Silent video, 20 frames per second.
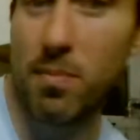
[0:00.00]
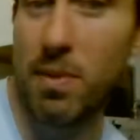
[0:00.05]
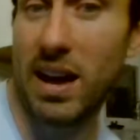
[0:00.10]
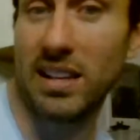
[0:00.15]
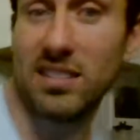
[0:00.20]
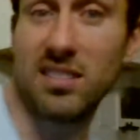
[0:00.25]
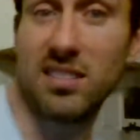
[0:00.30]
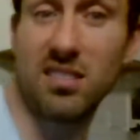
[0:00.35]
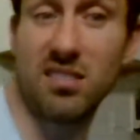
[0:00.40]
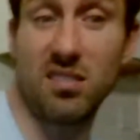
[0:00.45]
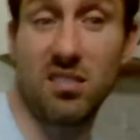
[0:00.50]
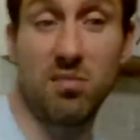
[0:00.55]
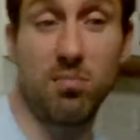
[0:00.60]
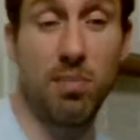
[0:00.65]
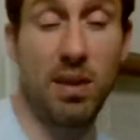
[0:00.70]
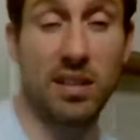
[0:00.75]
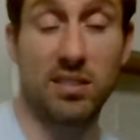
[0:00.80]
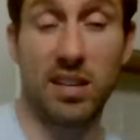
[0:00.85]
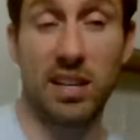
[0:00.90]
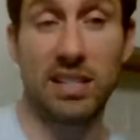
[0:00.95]
the best
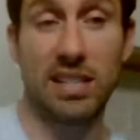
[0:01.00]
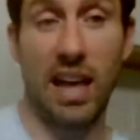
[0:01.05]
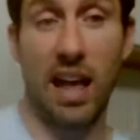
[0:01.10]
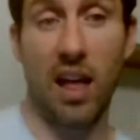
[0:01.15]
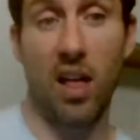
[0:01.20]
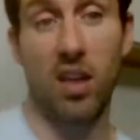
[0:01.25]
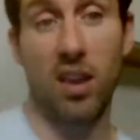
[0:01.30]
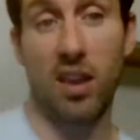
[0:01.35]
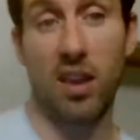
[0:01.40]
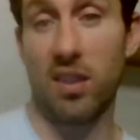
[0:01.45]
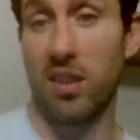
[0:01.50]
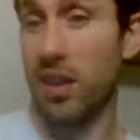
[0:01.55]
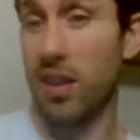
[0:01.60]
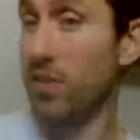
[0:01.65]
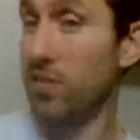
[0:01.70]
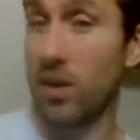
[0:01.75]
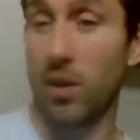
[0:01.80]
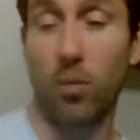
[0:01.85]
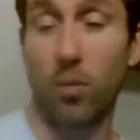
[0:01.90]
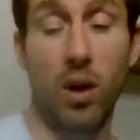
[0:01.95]
baseline talent, and
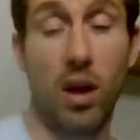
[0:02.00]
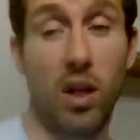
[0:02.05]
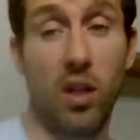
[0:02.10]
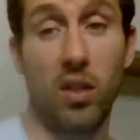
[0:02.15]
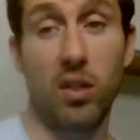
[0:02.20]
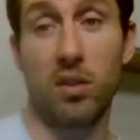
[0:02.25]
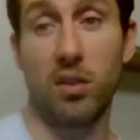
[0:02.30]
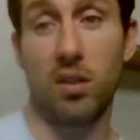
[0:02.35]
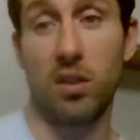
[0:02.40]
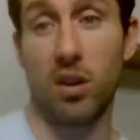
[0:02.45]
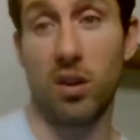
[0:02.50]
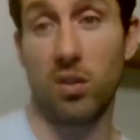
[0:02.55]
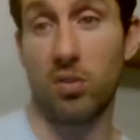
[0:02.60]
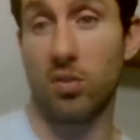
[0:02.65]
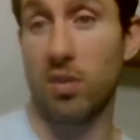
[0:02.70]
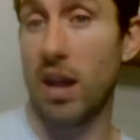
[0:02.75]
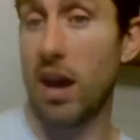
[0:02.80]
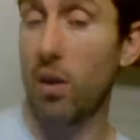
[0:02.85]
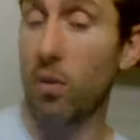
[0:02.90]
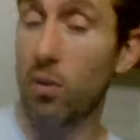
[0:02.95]
they've done well, and
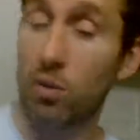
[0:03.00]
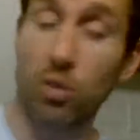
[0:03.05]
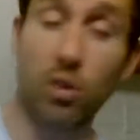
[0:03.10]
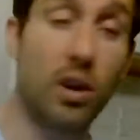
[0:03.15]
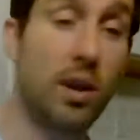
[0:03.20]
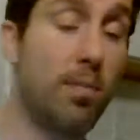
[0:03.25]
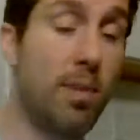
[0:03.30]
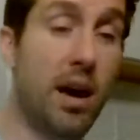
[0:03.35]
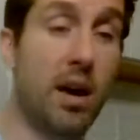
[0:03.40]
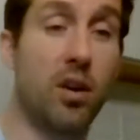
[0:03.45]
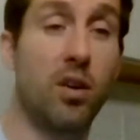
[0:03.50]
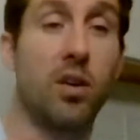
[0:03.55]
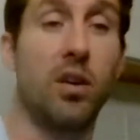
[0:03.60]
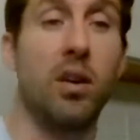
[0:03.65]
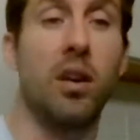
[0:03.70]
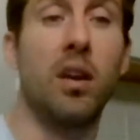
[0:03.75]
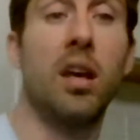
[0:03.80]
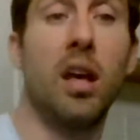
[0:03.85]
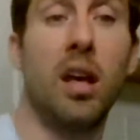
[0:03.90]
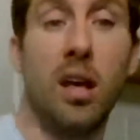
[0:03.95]
they're now recruiting better,
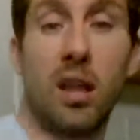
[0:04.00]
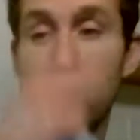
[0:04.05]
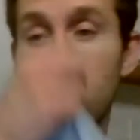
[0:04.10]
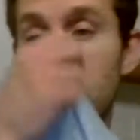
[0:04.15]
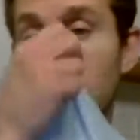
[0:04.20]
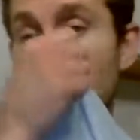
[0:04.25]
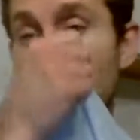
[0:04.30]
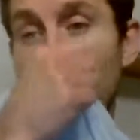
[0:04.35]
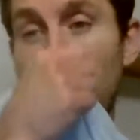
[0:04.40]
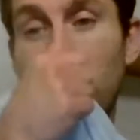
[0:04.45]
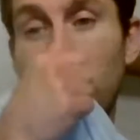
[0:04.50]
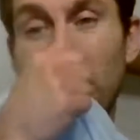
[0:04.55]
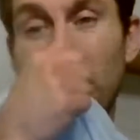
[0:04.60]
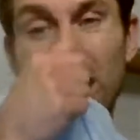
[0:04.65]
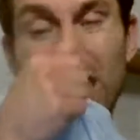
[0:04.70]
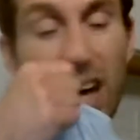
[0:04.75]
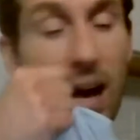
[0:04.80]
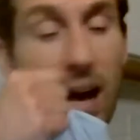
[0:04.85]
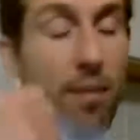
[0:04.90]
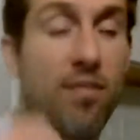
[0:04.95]
and they're now
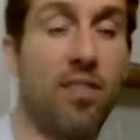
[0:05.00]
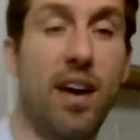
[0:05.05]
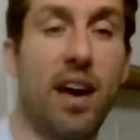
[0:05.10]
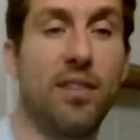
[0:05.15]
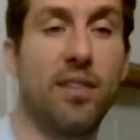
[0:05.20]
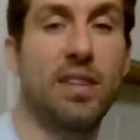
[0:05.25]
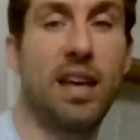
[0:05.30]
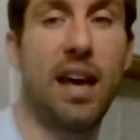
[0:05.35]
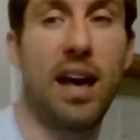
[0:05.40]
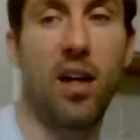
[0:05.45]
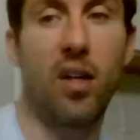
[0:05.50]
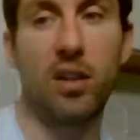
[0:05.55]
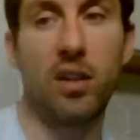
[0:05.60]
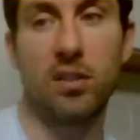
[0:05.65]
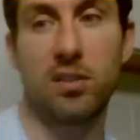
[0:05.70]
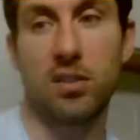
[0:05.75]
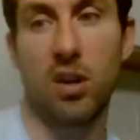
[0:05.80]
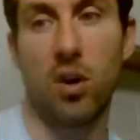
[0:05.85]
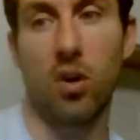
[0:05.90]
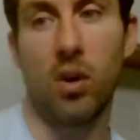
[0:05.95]
getting top 5
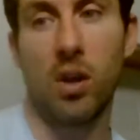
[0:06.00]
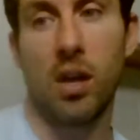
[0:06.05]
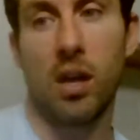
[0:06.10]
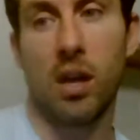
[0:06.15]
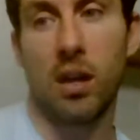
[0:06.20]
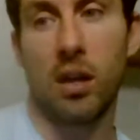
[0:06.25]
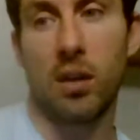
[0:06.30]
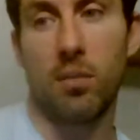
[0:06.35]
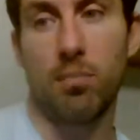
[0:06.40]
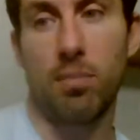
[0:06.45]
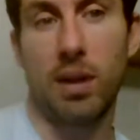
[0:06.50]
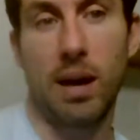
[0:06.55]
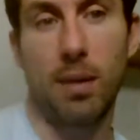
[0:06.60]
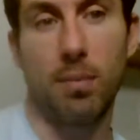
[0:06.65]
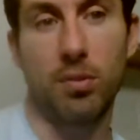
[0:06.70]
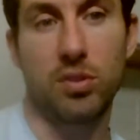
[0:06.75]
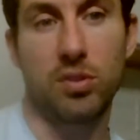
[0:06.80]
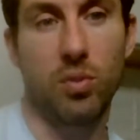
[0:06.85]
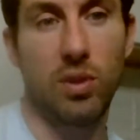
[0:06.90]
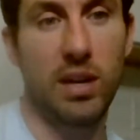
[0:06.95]
talent. So
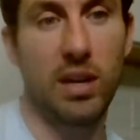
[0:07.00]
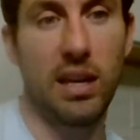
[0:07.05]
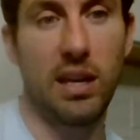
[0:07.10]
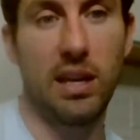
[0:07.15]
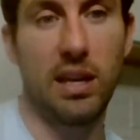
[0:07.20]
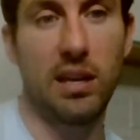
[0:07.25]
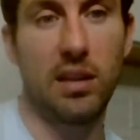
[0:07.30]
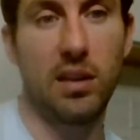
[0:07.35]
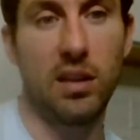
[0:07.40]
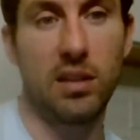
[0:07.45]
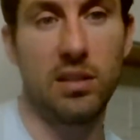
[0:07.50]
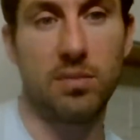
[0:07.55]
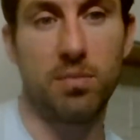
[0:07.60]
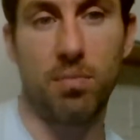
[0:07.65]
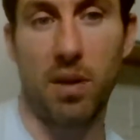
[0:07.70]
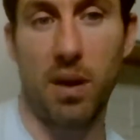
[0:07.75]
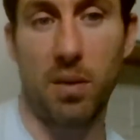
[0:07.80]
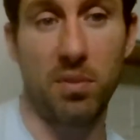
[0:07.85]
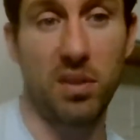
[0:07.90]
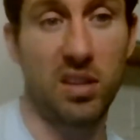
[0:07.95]
Bobo Sweeney, he's
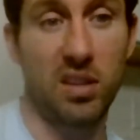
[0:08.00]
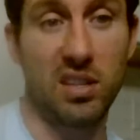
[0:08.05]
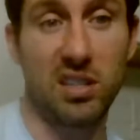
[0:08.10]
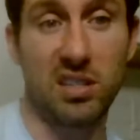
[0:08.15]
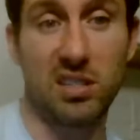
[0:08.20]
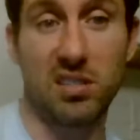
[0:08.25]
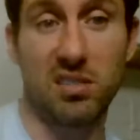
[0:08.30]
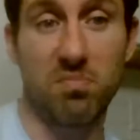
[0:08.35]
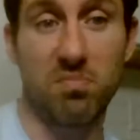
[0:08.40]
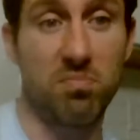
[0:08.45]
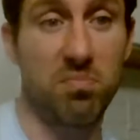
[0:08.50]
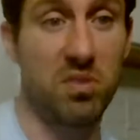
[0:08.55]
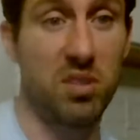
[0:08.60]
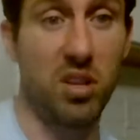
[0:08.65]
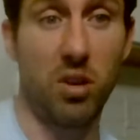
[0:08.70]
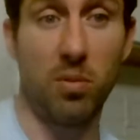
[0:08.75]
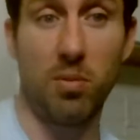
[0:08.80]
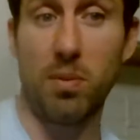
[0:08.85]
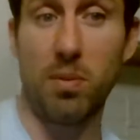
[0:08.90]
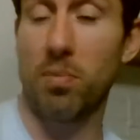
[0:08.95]
probably going to
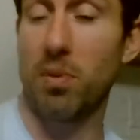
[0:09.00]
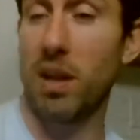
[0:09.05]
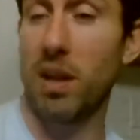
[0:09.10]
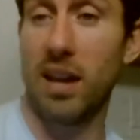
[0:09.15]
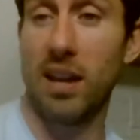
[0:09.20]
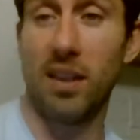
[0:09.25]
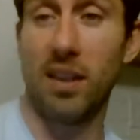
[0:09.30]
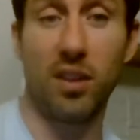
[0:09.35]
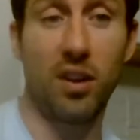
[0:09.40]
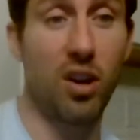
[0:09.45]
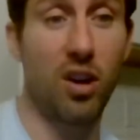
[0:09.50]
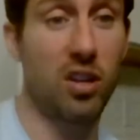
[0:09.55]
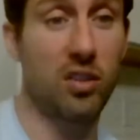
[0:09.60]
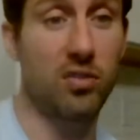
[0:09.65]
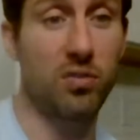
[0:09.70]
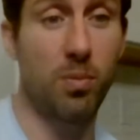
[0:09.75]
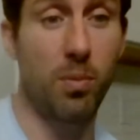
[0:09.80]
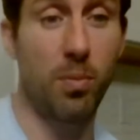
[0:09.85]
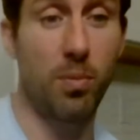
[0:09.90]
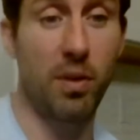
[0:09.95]
still be playing in the
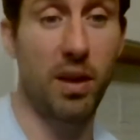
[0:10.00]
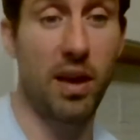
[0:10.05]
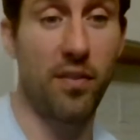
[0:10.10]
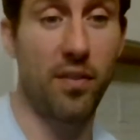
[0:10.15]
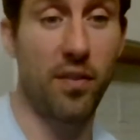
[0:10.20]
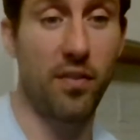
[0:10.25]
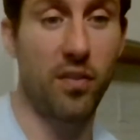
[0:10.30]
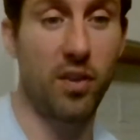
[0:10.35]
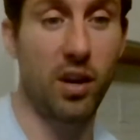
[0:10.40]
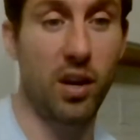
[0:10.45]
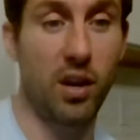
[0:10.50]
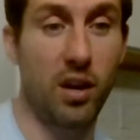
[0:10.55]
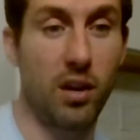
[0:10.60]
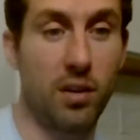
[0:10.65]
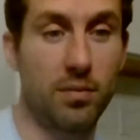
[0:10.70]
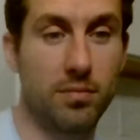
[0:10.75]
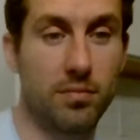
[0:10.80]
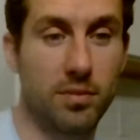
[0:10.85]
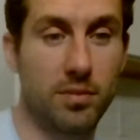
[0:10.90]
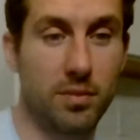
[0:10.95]
college football playoff every
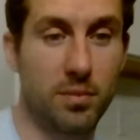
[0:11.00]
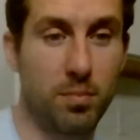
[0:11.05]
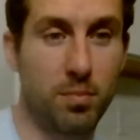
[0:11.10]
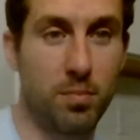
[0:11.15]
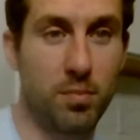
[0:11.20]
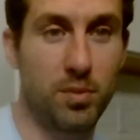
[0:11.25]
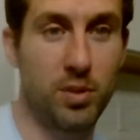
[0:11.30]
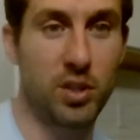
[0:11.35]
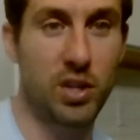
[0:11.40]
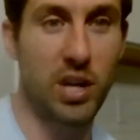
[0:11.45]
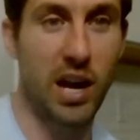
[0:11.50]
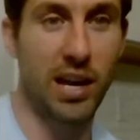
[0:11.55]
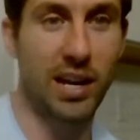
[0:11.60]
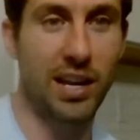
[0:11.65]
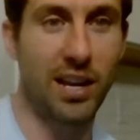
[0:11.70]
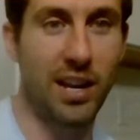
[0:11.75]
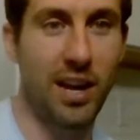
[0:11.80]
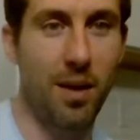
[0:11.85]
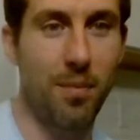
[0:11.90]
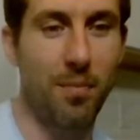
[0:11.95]
year.
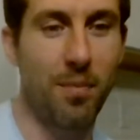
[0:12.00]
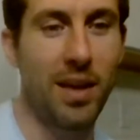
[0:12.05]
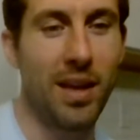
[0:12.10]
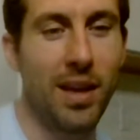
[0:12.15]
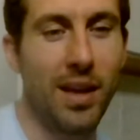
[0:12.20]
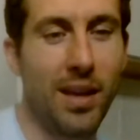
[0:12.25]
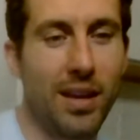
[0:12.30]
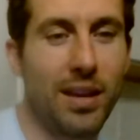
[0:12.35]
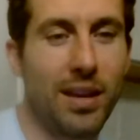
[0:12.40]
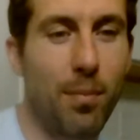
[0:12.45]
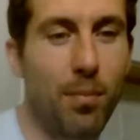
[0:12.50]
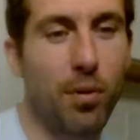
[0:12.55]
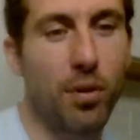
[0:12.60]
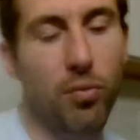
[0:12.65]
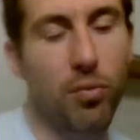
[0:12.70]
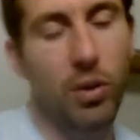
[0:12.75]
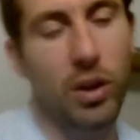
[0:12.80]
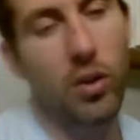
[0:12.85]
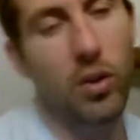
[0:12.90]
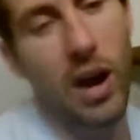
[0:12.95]
Chalk it up. Number
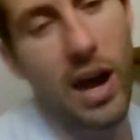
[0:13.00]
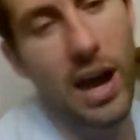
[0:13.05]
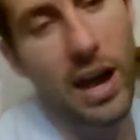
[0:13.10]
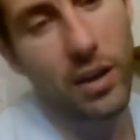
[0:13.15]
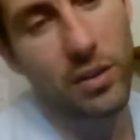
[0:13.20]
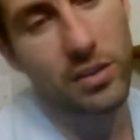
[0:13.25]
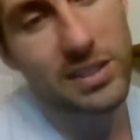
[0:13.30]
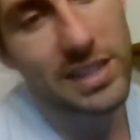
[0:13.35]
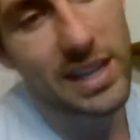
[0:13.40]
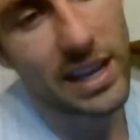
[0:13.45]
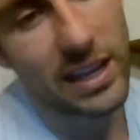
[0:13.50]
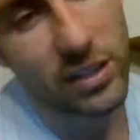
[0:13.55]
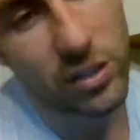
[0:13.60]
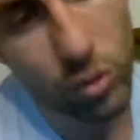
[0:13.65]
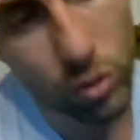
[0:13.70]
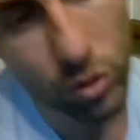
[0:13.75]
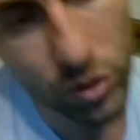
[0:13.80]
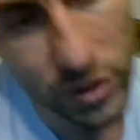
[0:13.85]
3, Ohio State,